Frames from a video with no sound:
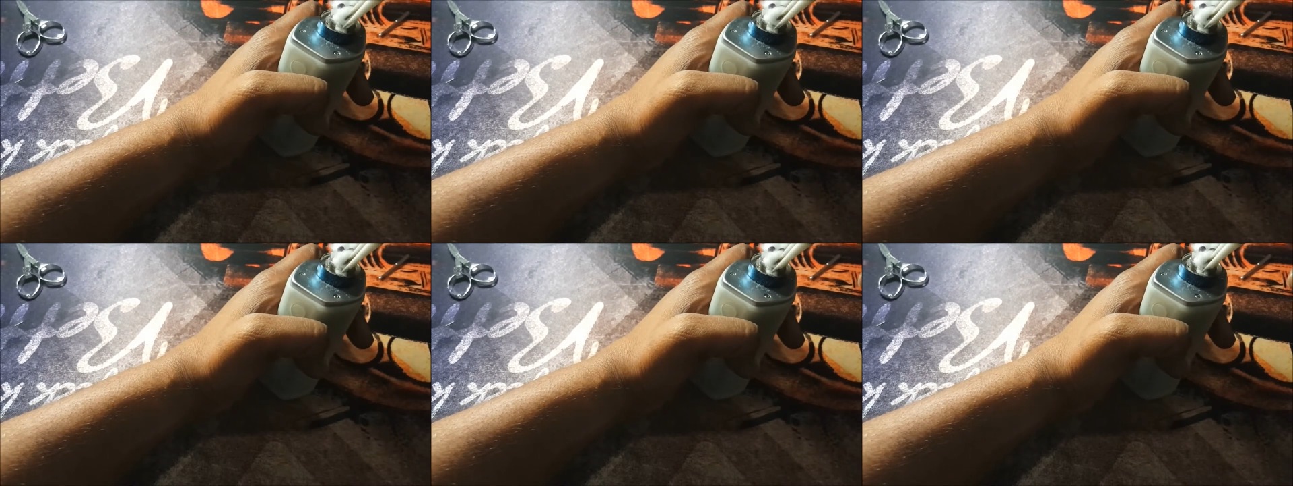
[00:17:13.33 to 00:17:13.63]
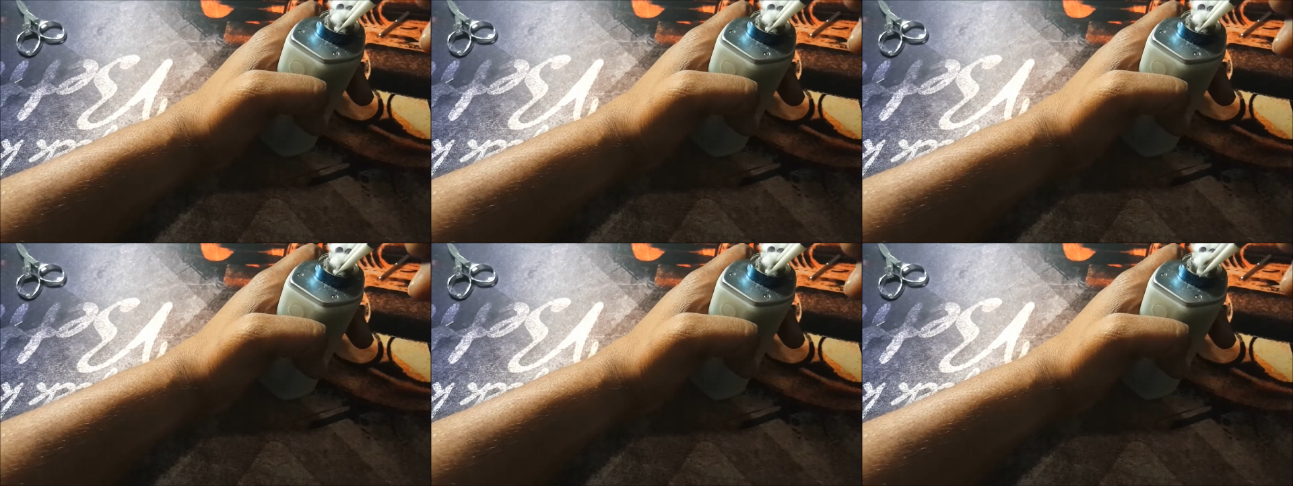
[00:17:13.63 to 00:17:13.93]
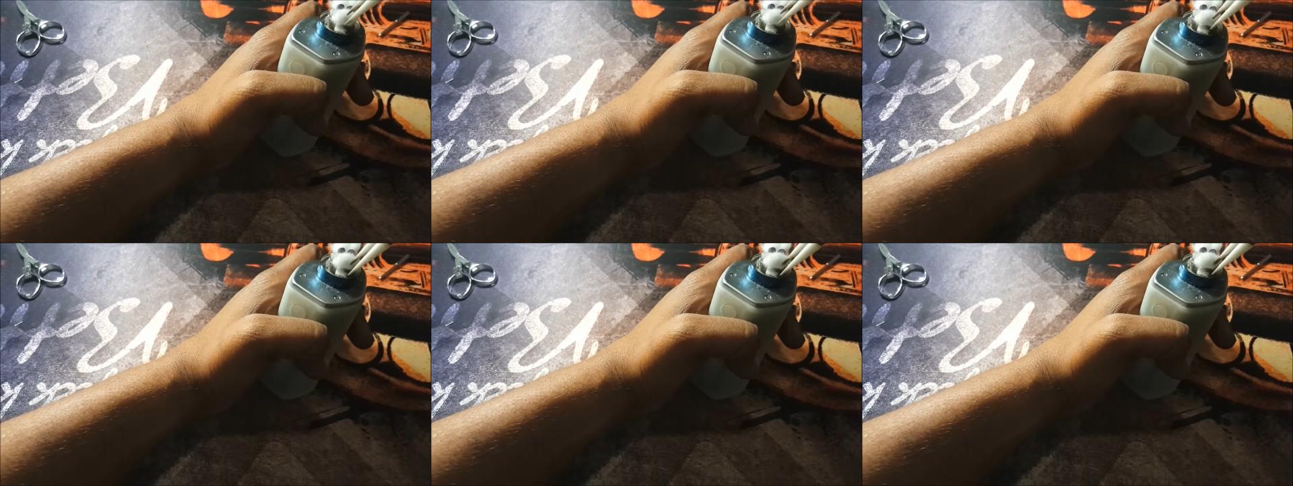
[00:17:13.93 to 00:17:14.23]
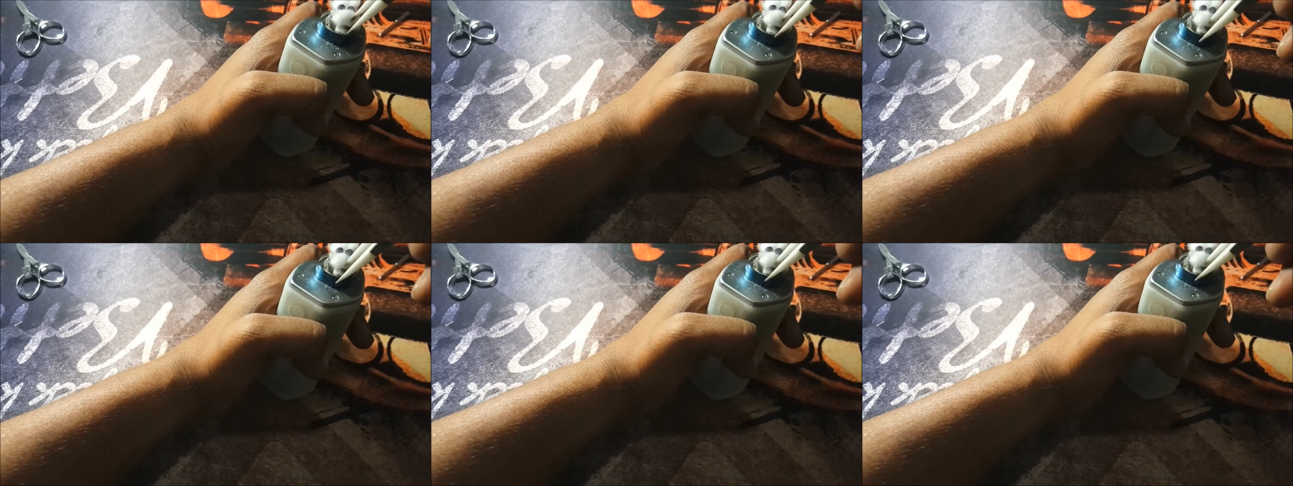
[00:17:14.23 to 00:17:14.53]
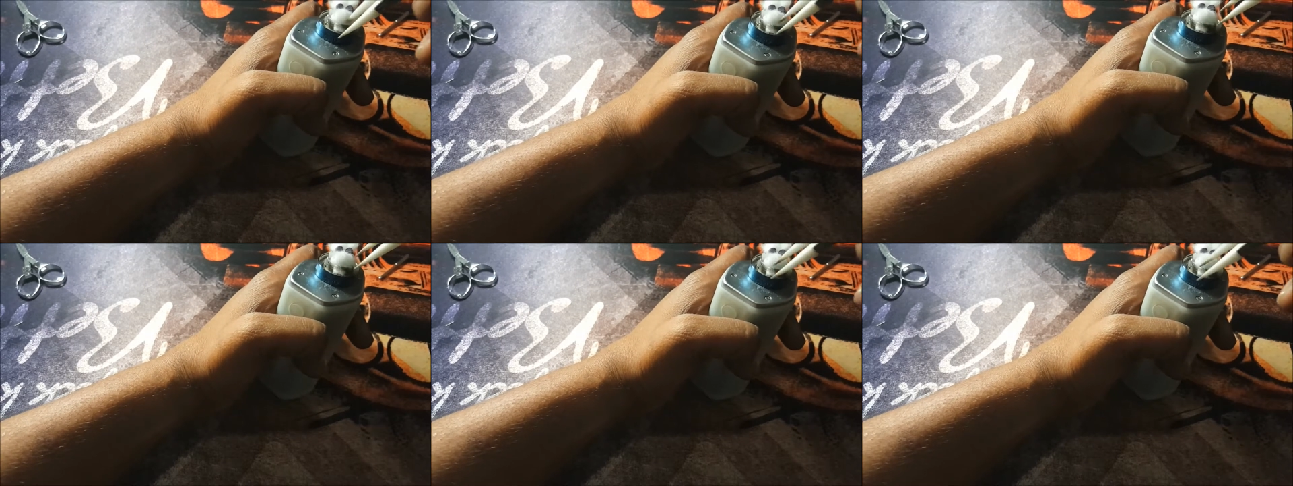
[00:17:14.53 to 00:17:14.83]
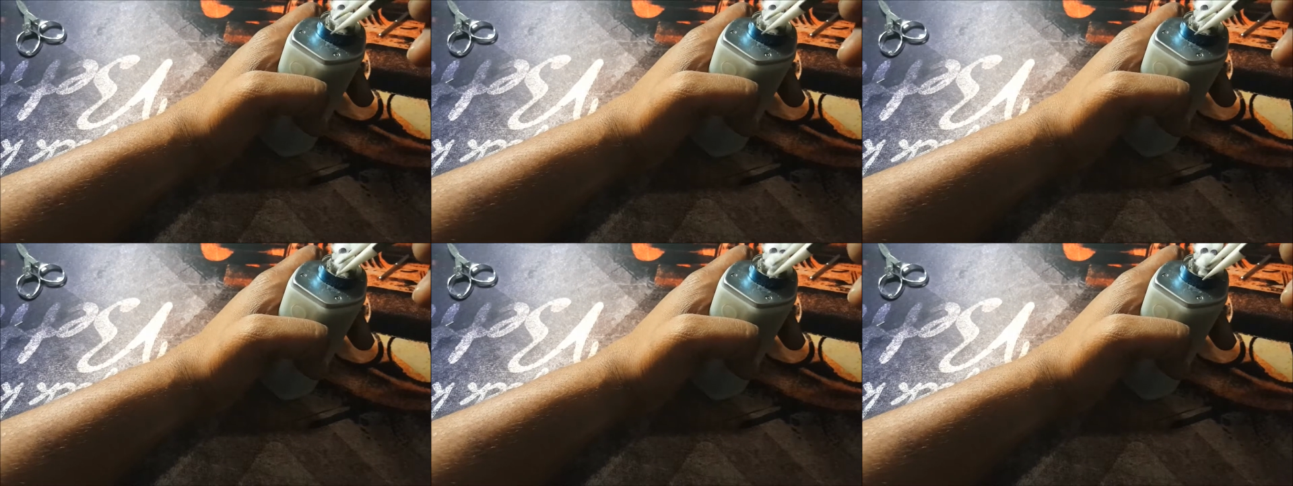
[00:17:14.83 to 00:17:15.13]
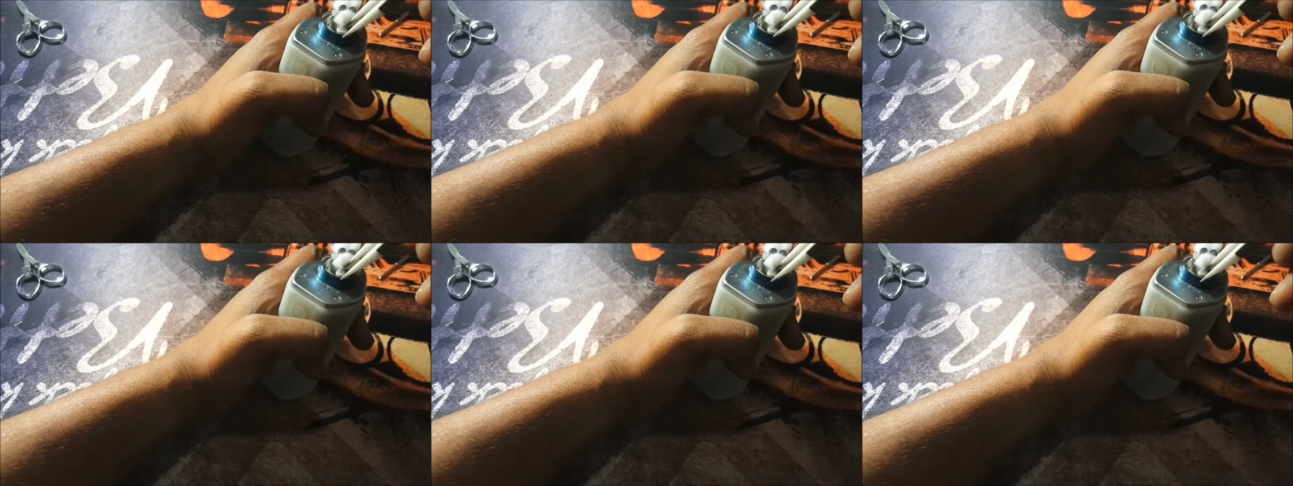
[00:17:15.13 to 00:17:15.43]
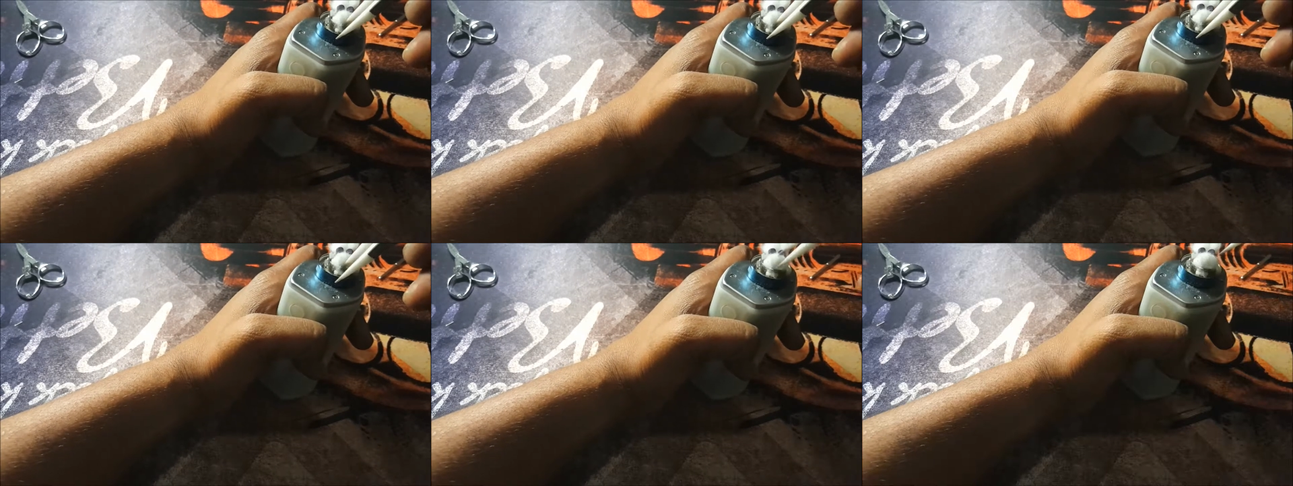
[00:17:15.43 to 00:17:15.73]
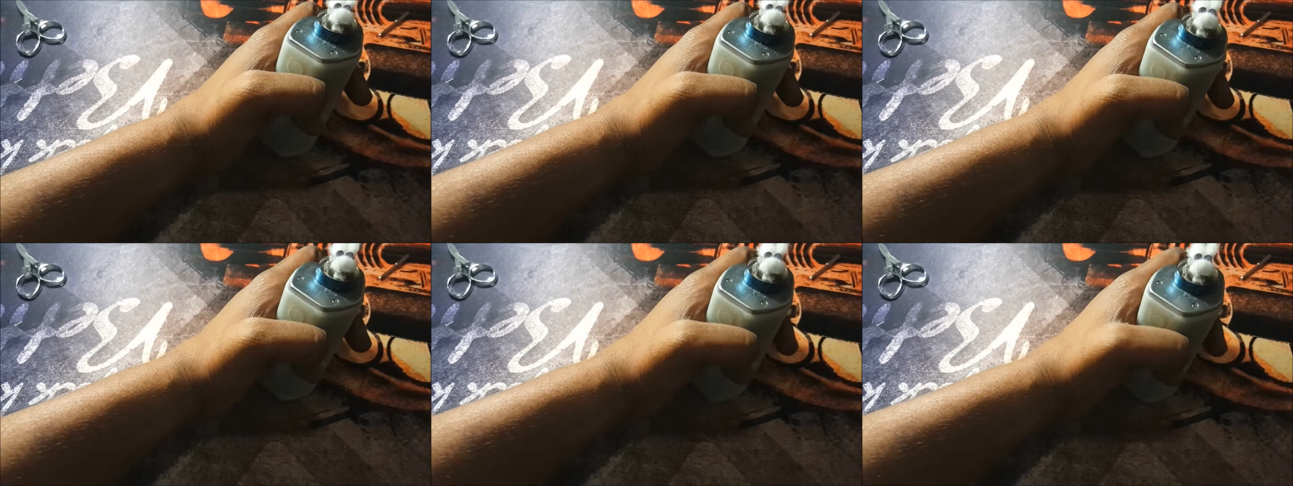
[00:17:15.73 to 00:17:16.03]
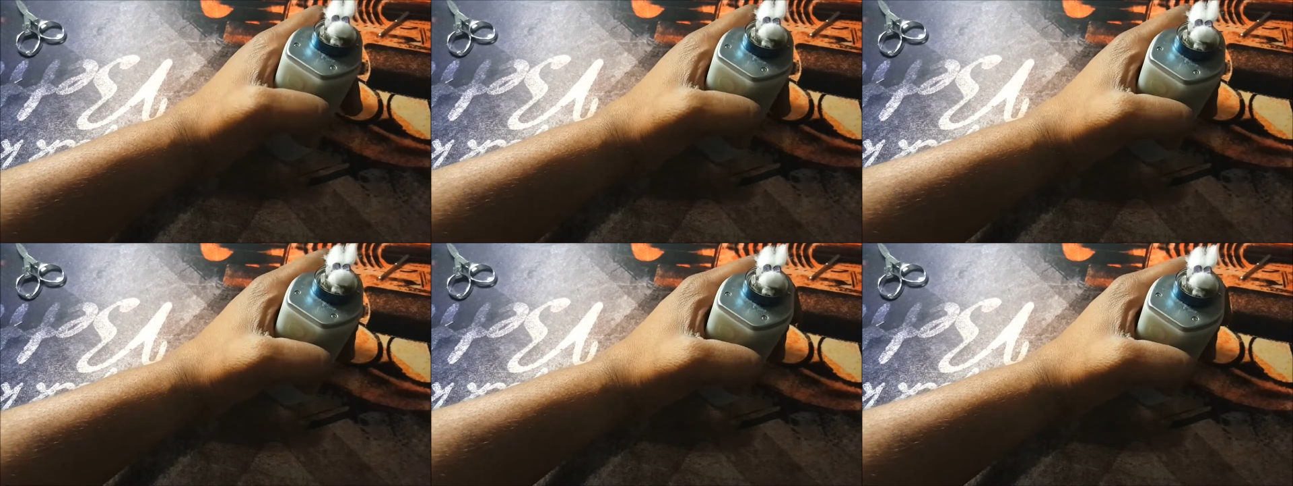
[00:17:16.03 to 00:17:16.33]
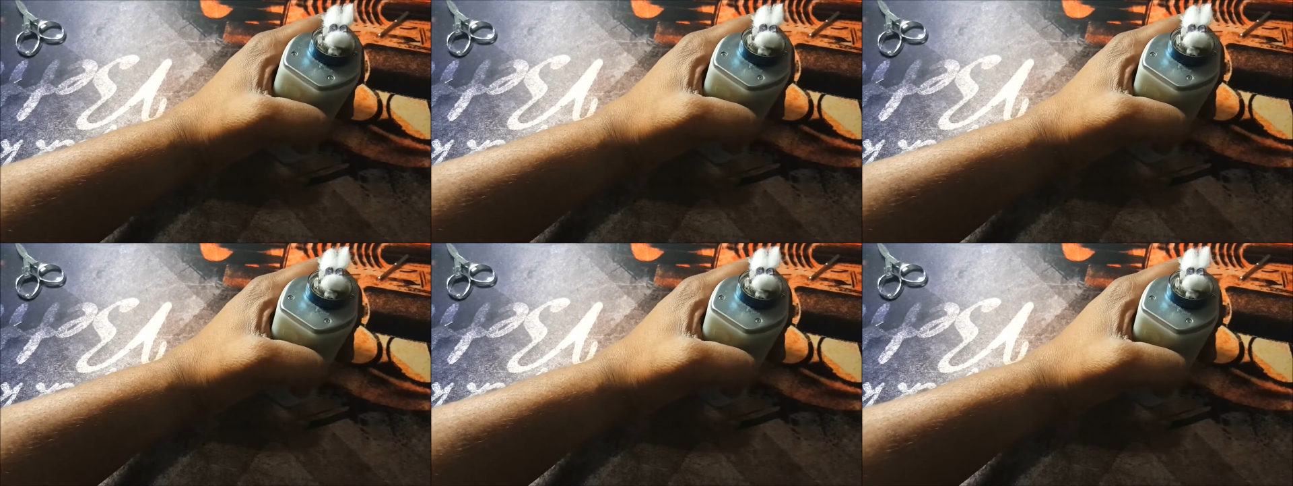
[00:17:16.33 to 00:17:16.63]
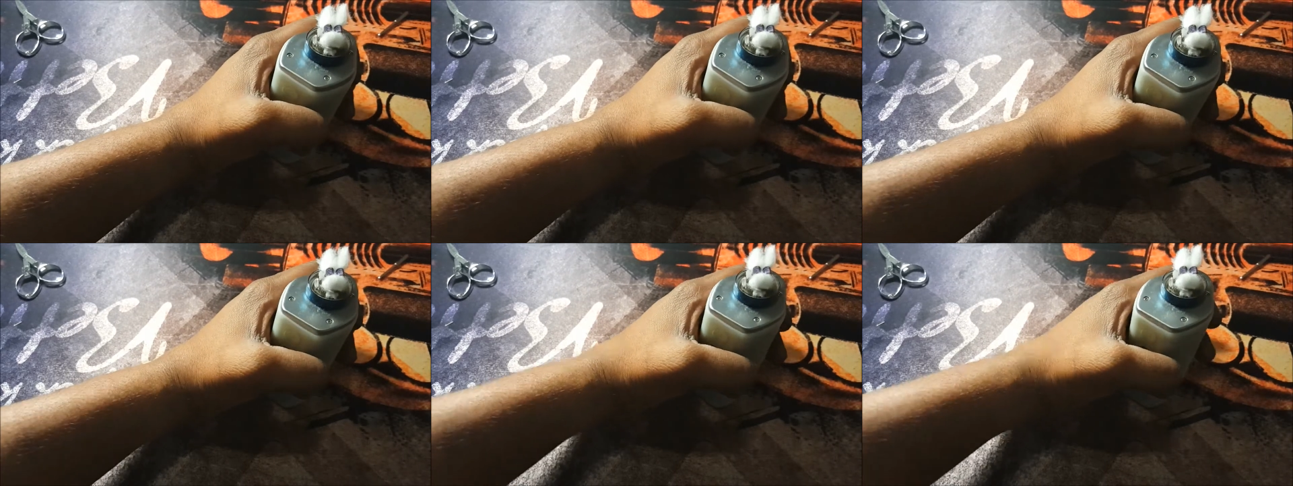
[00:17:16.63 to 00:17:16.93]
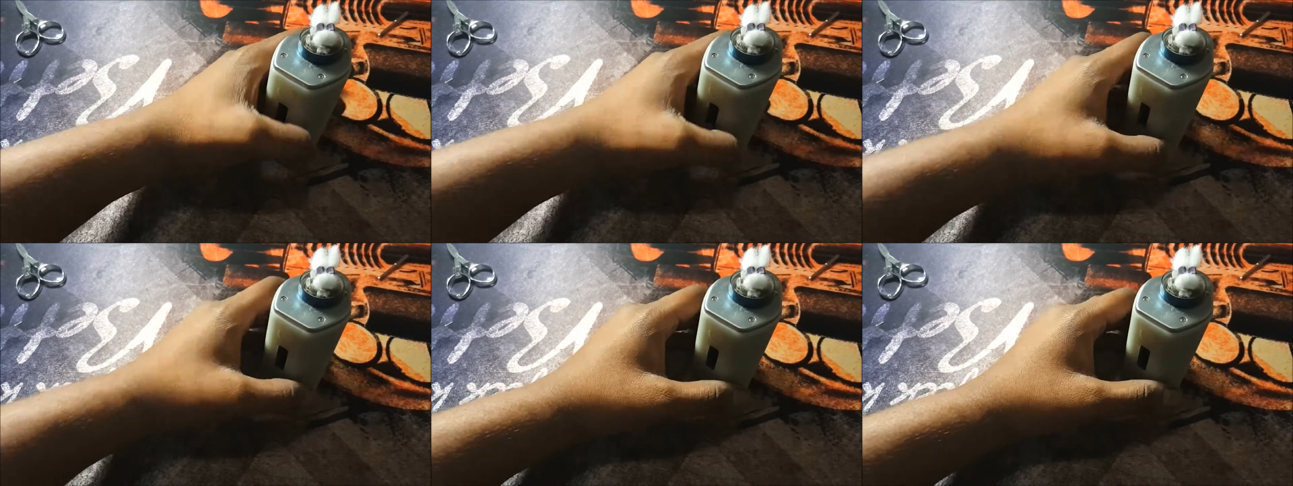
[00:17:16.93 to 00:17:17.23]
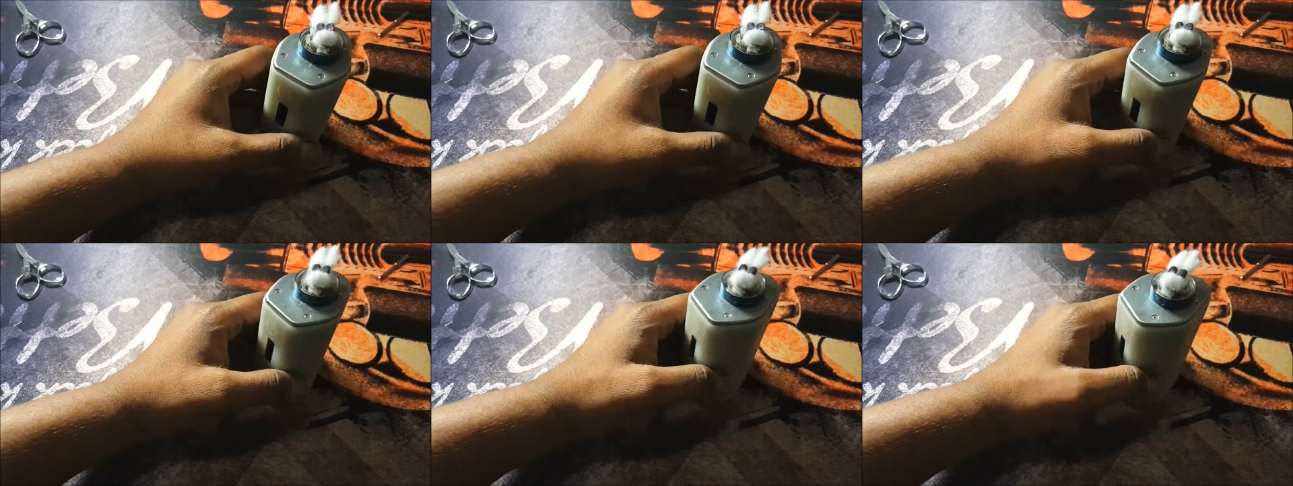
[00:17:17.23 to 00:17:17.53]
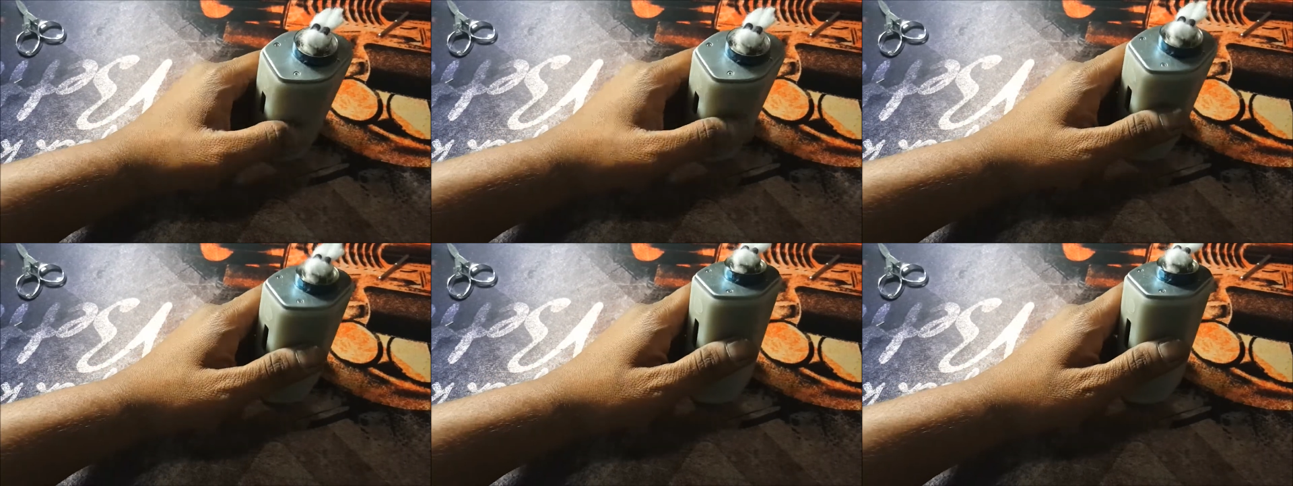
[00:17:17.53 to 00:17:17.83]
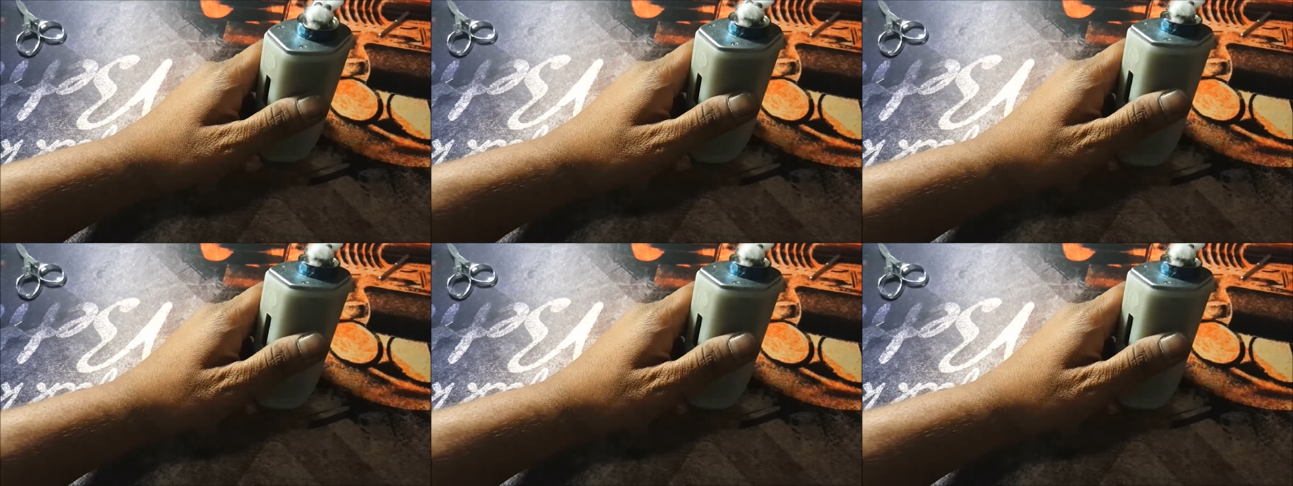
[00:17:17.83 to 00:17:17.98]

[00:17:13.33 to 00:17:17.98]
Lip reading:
No face is visible, so there are no lips to read.